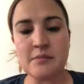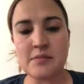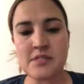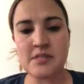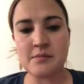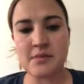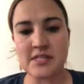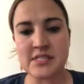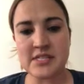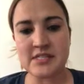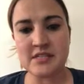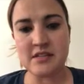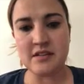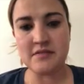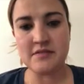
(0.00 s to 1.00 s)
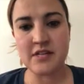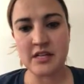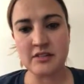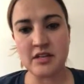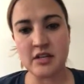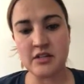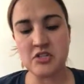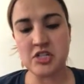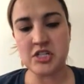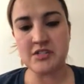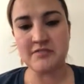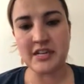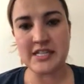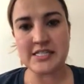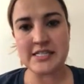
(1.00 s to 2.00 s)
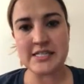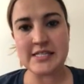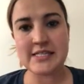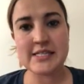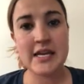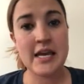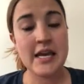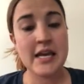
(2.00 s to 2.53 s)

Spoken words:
some assistive technology devices.